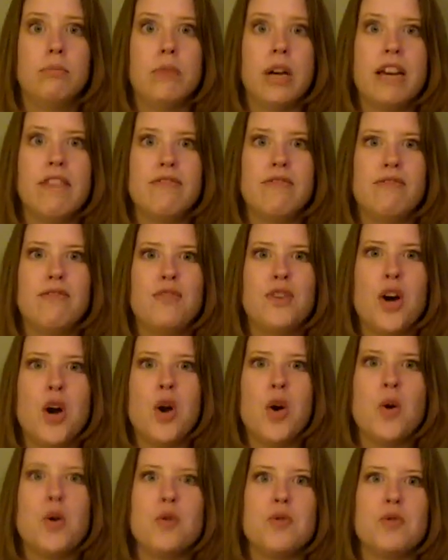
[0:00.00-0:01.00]
my
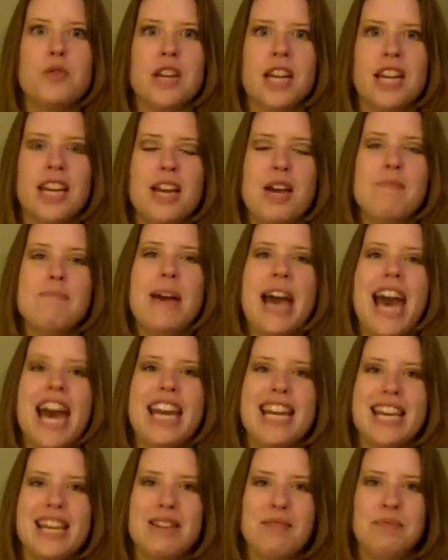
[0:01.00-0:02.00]
phone.
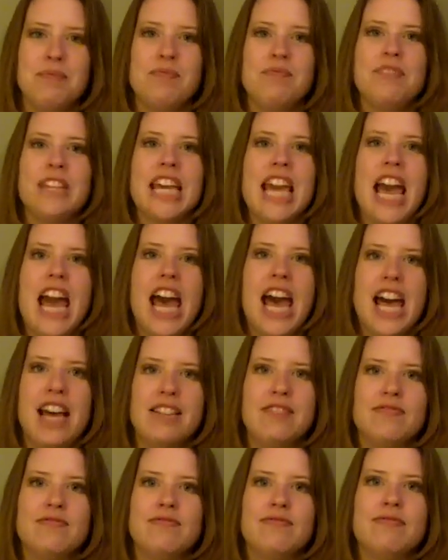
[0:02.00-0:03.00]
Patty,
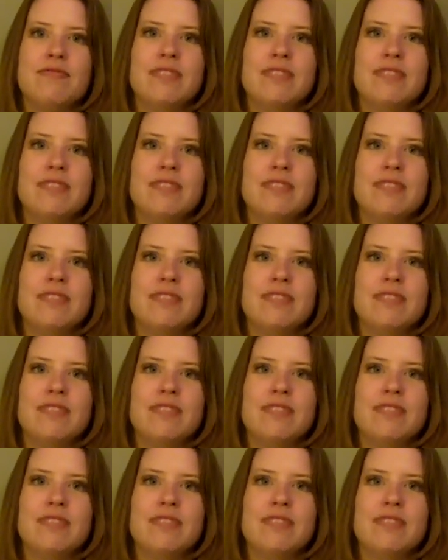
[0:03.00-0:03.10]
yeah.